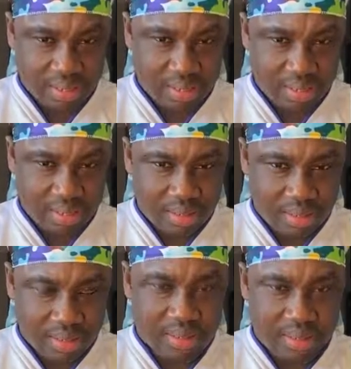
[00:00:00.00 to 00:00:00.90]
and the
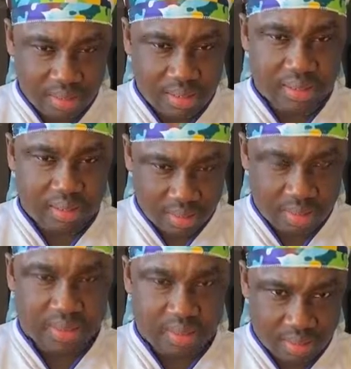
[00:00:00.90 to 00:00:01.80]
lady
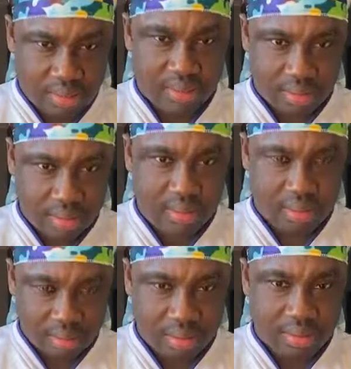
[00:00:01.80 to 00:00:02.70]
even decide
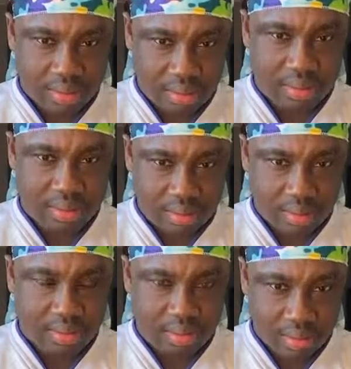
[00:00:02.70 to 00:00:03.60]
say Nancho
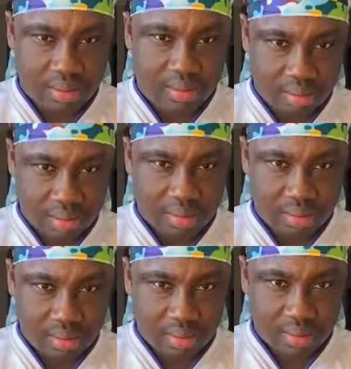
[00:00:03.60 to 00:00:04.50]
Obama my no
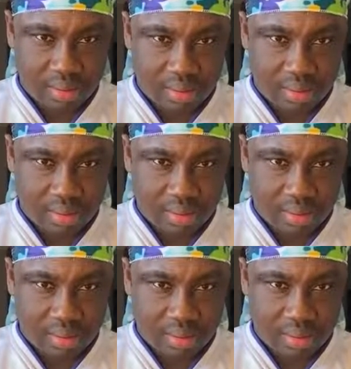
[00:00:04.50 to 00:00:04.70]
assistant.